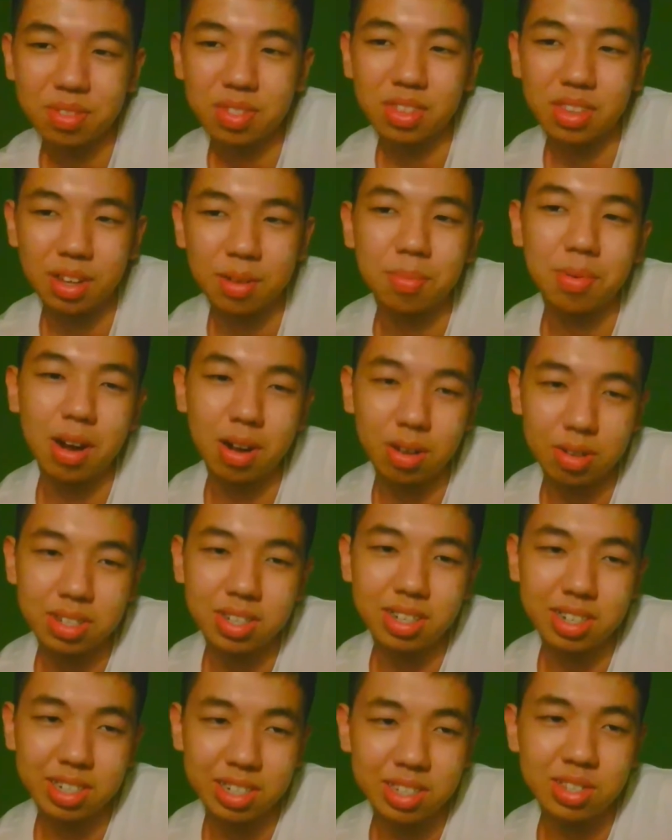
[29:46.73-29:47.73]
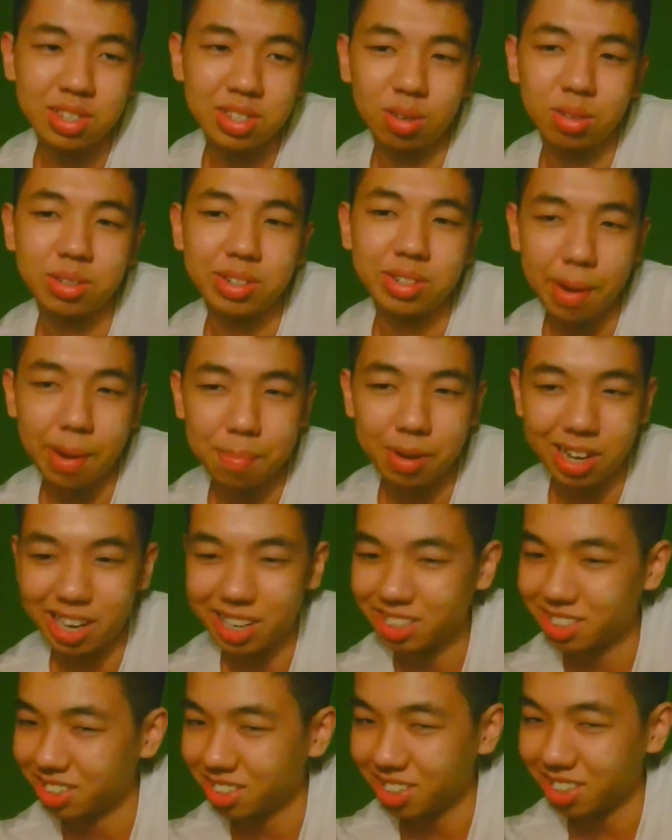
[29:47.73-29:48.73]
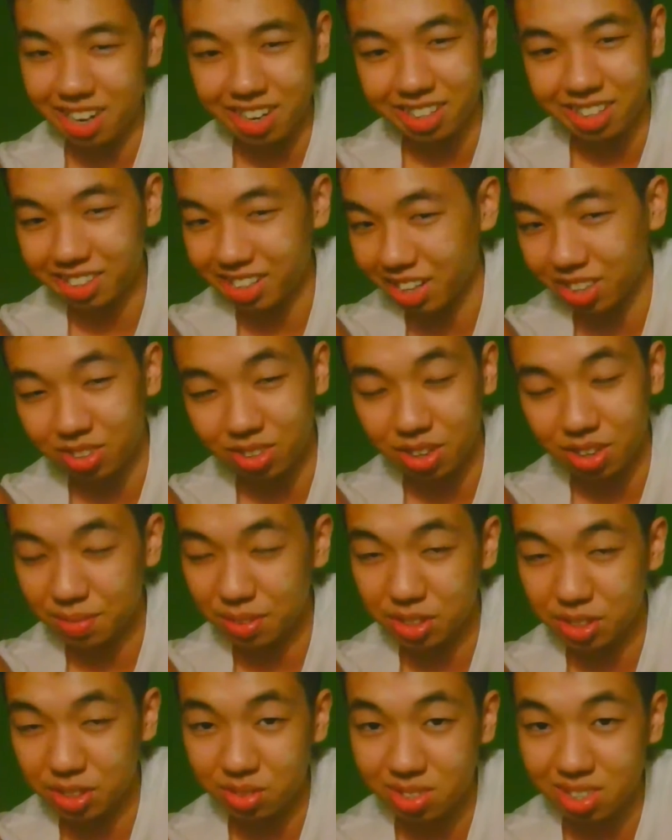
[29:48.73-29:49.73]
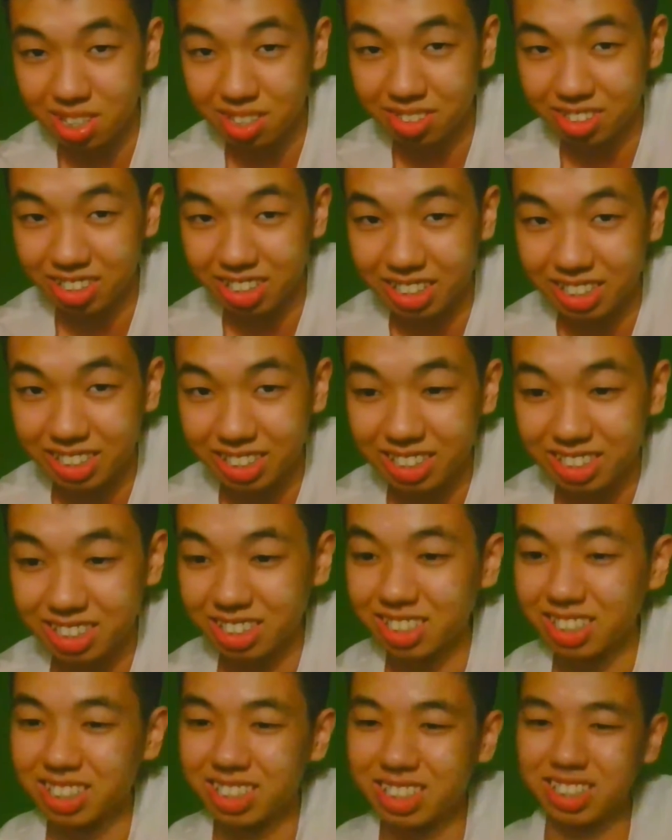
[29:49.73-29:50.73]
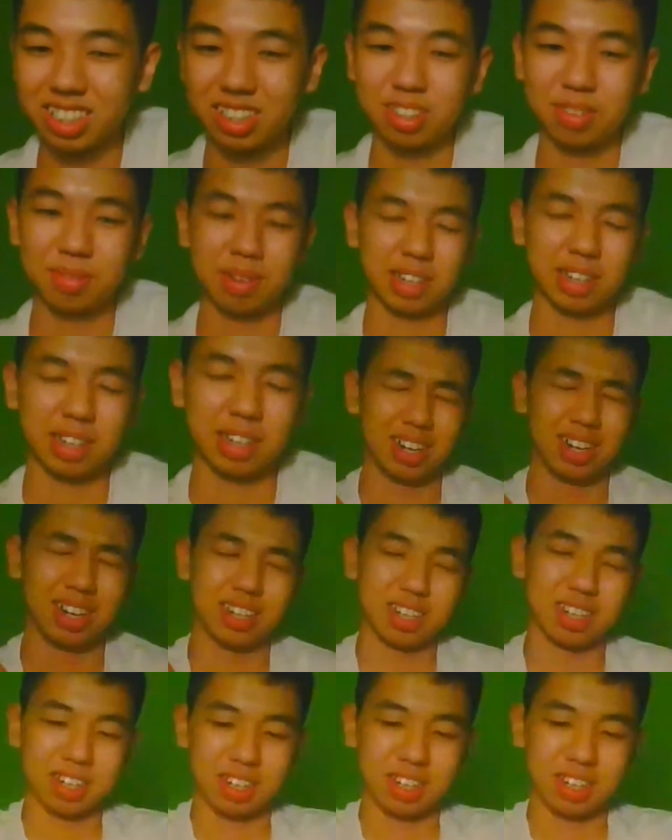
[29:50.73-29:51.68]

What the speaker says: the browser is so deprecated I cannot even do something like that. Oh my god.